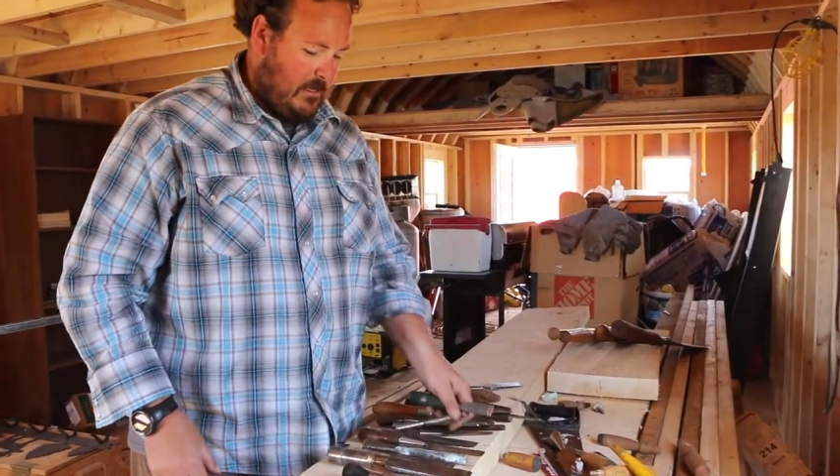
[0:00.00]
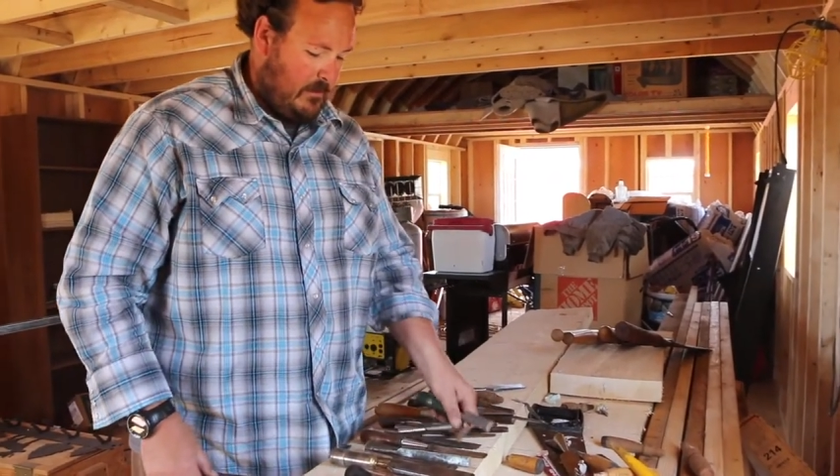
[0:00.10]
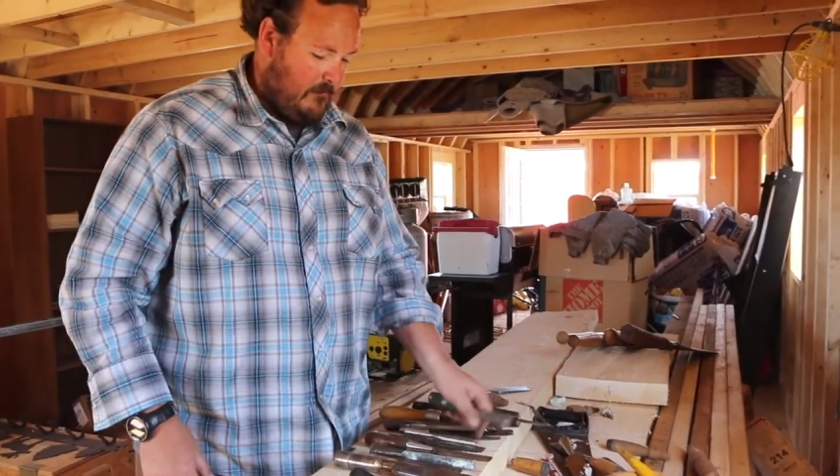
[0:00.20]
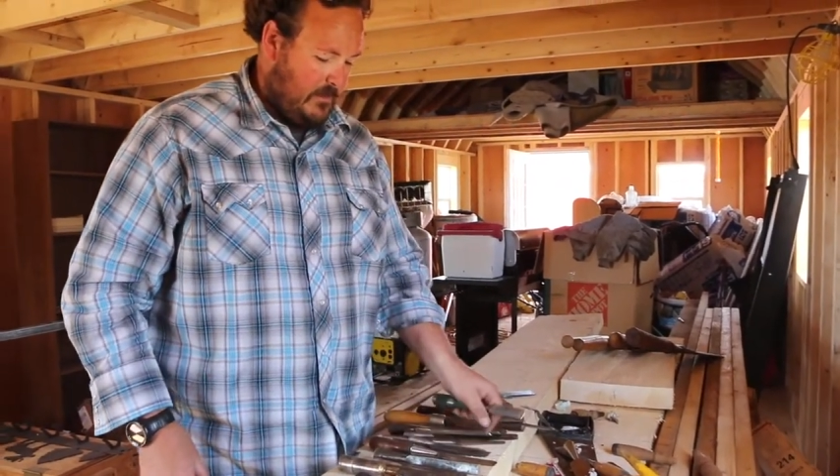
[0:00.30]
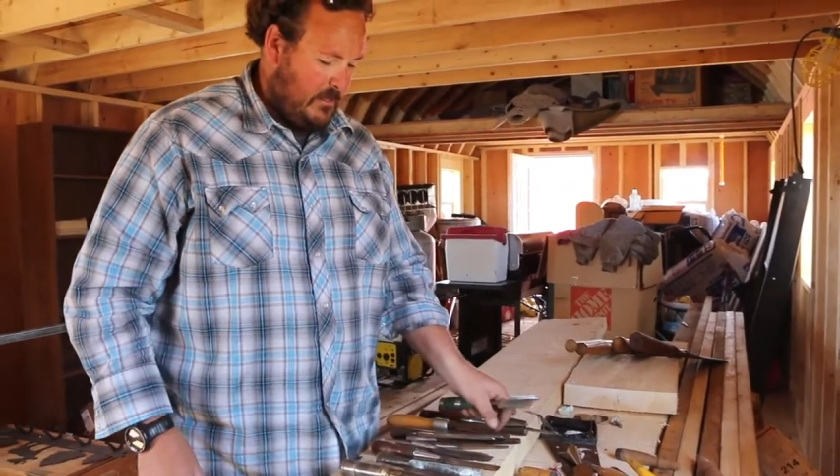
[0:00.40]

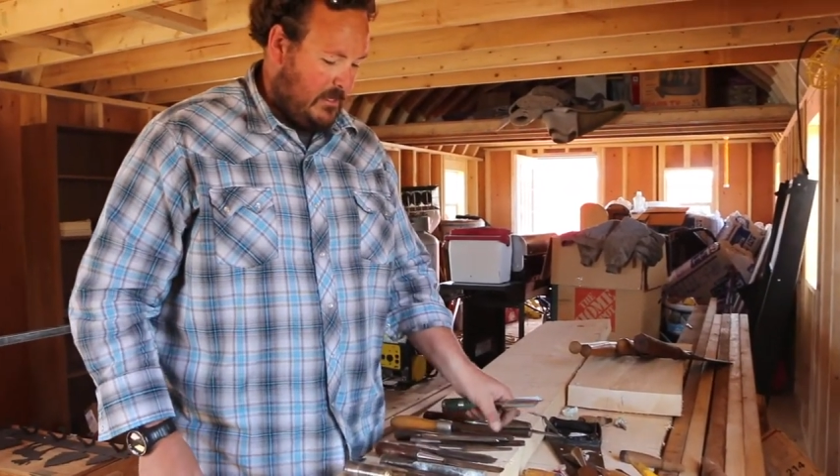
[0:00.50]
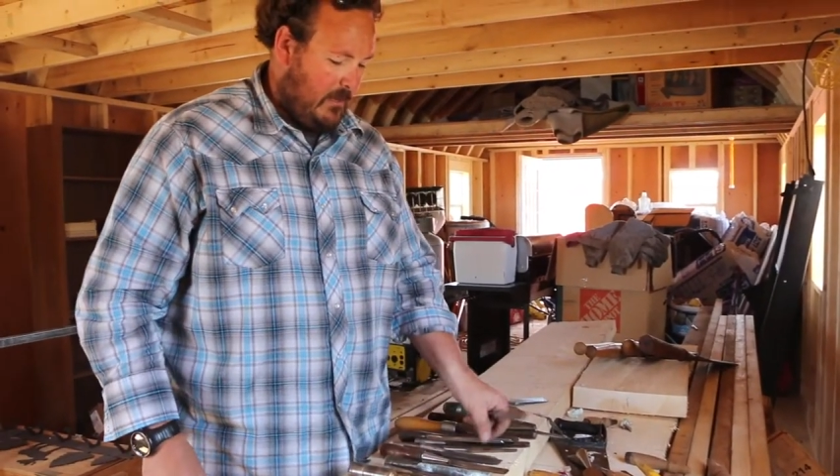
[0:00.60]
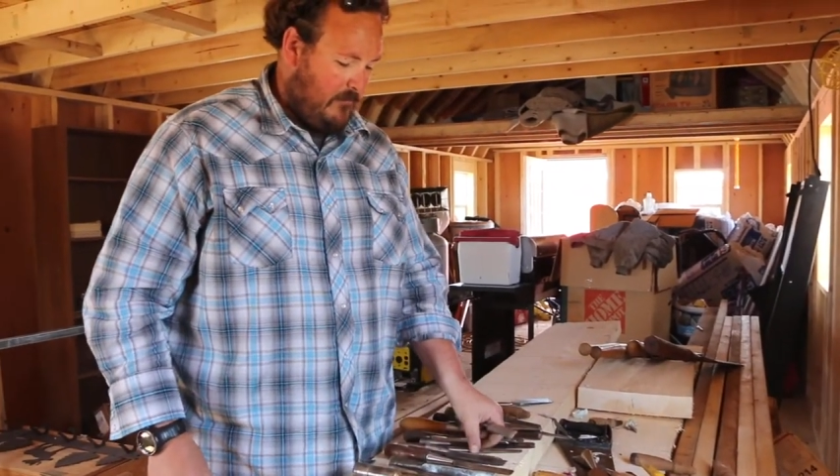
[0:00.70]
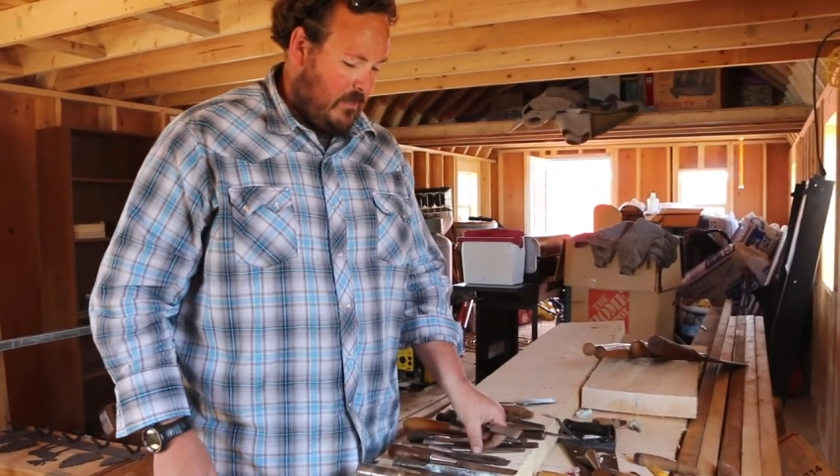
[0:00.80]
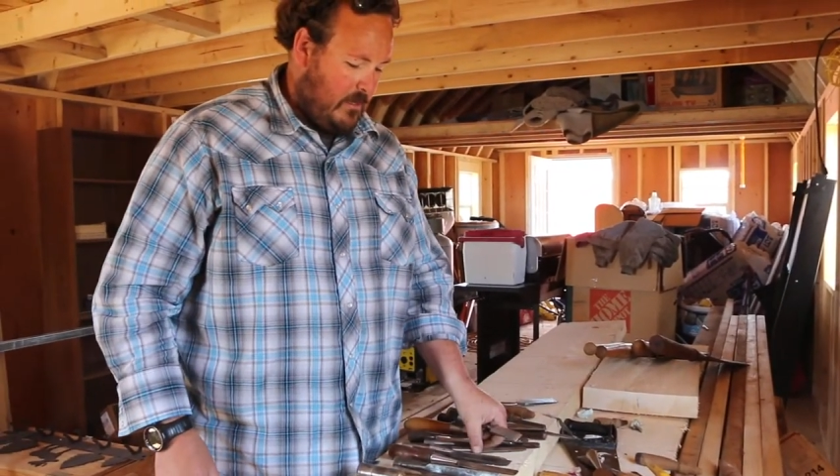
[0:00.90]
of the
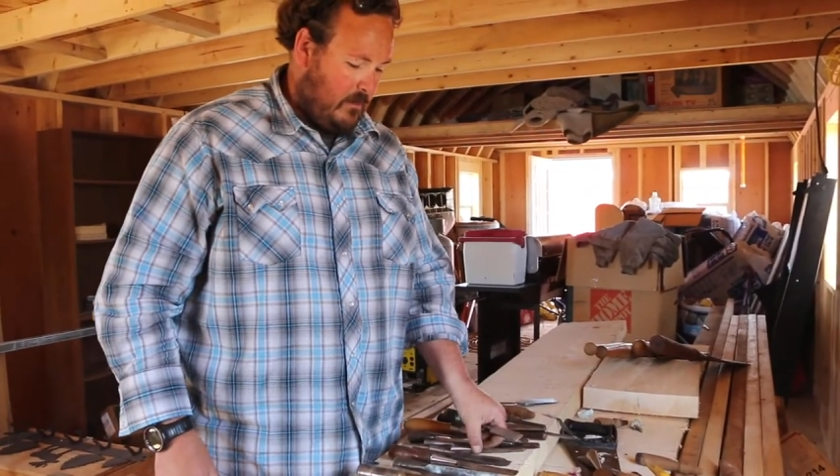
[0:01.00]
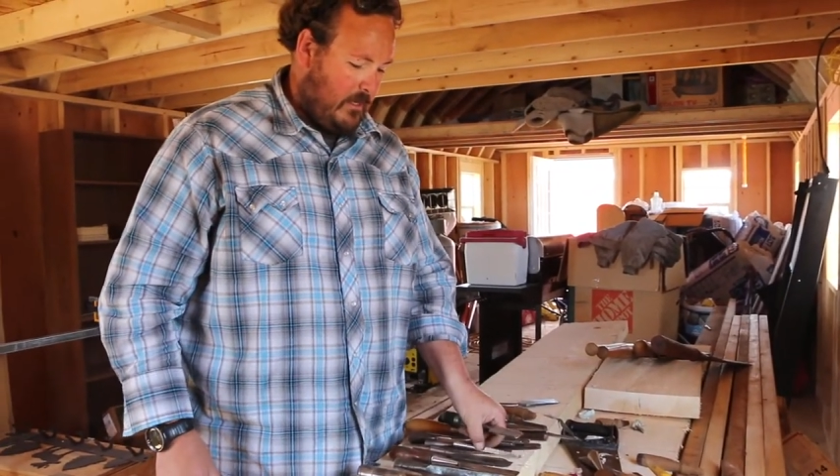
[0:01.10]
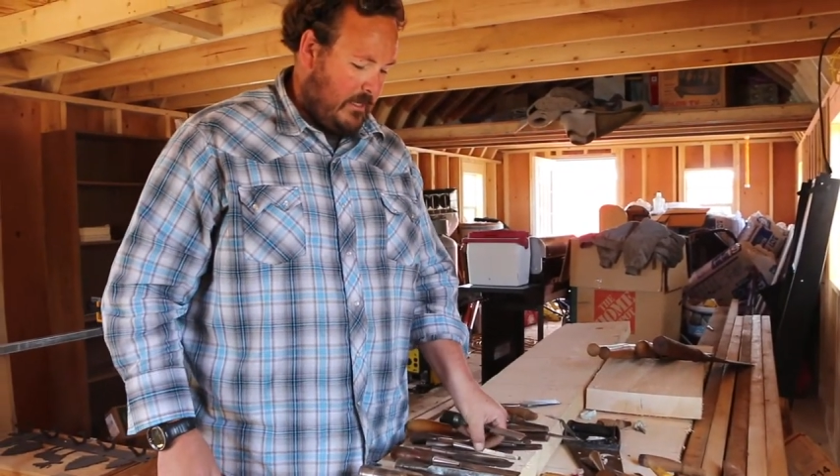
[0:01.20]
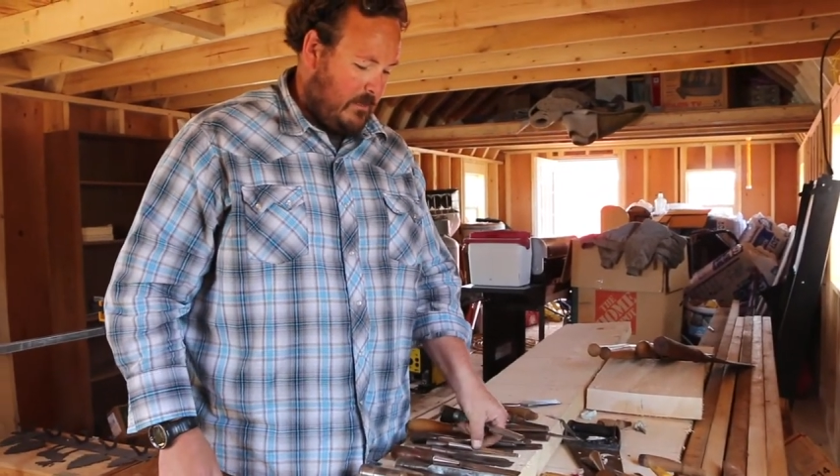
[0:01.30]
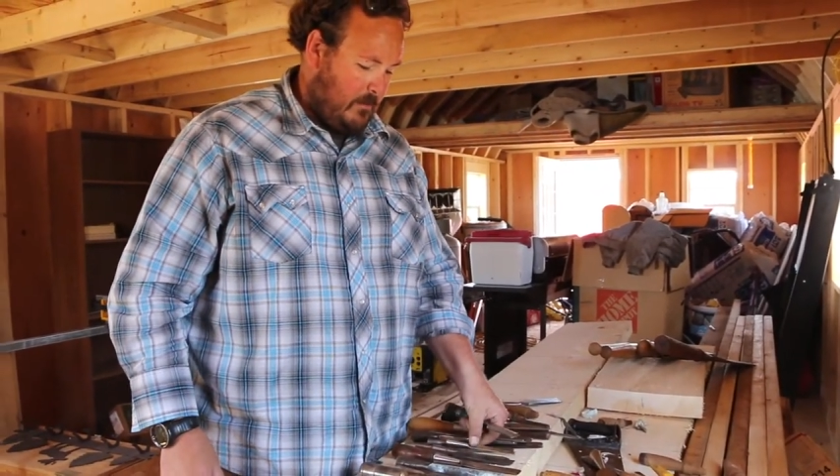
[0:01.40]
stuff that you're
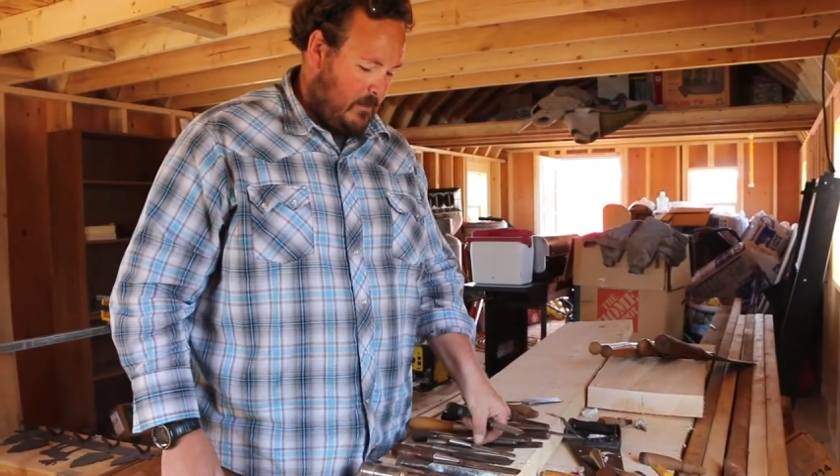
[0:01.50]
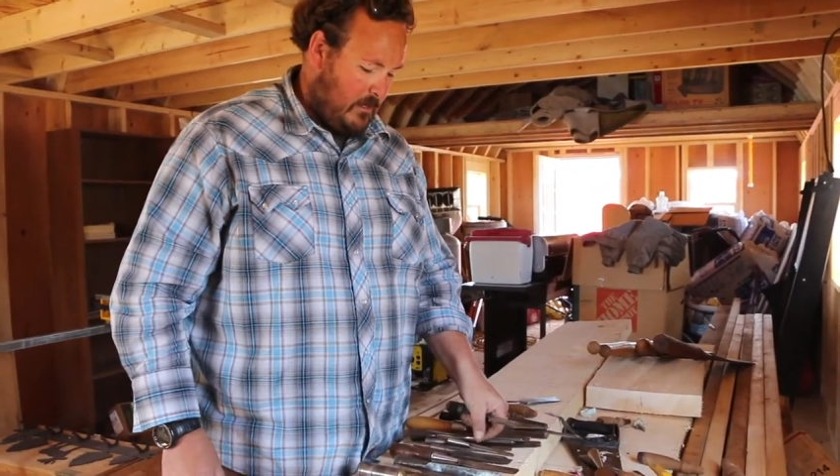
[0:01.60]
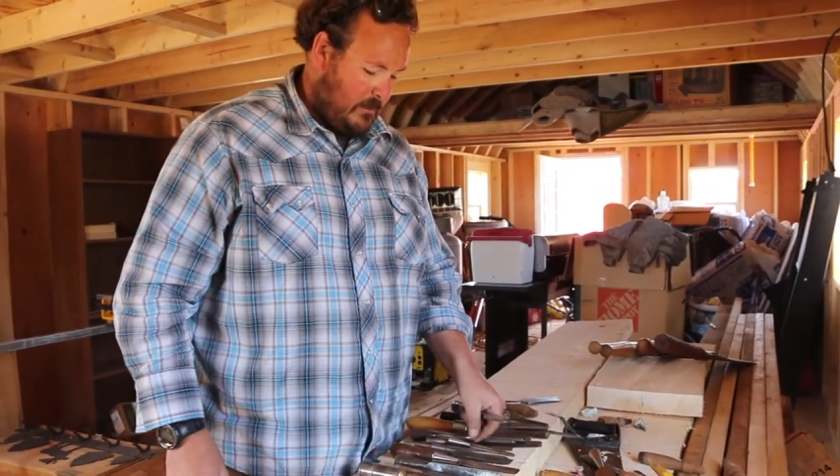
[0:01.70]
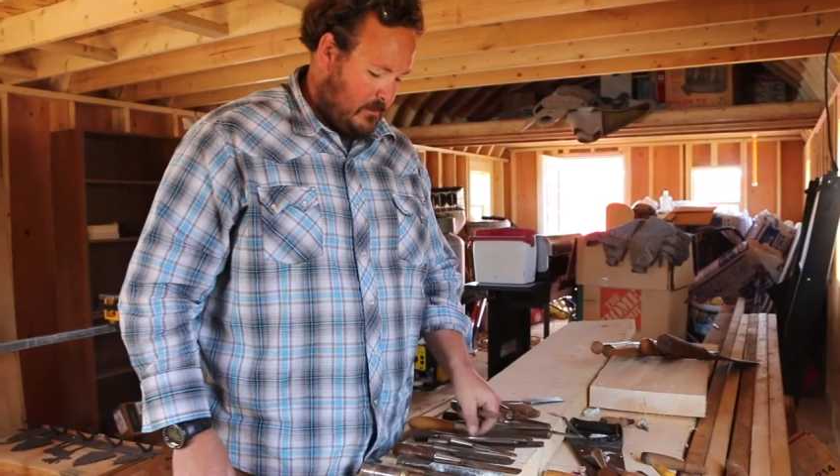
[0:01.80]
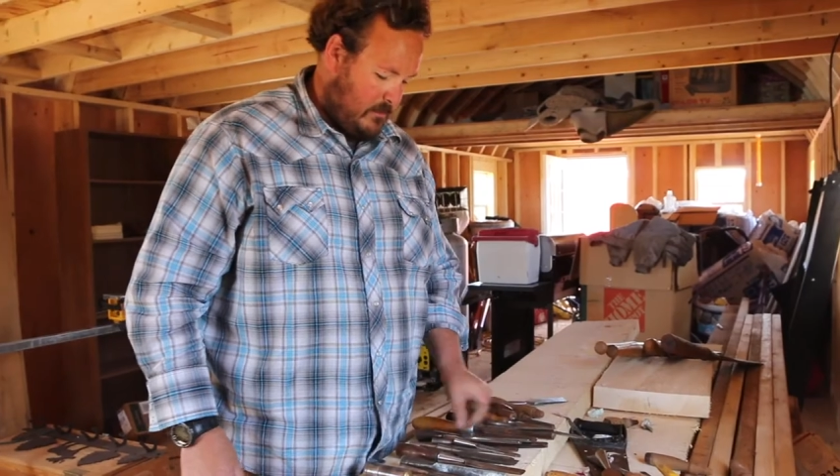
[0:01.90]
gonna come
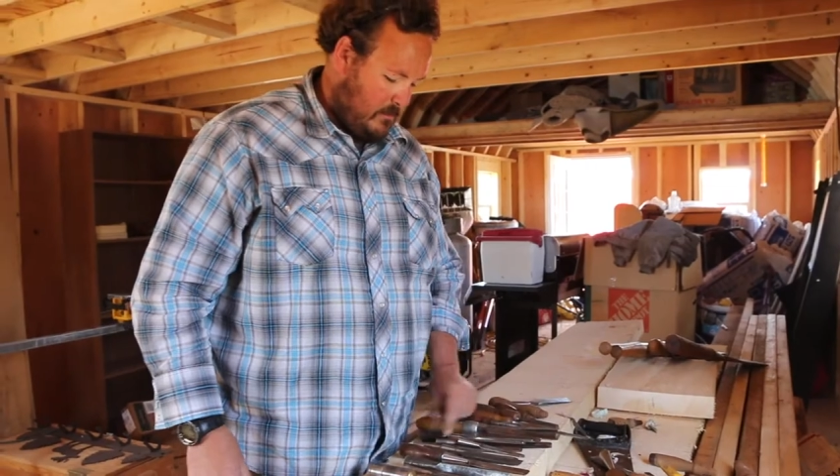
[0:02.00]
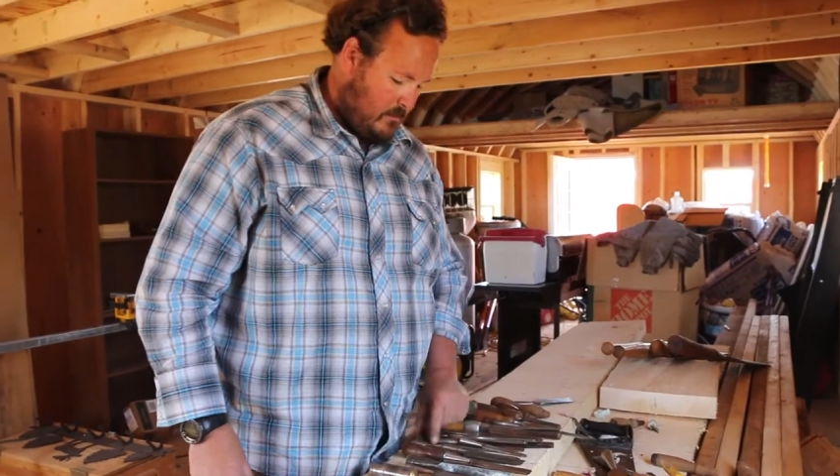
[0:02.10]
across.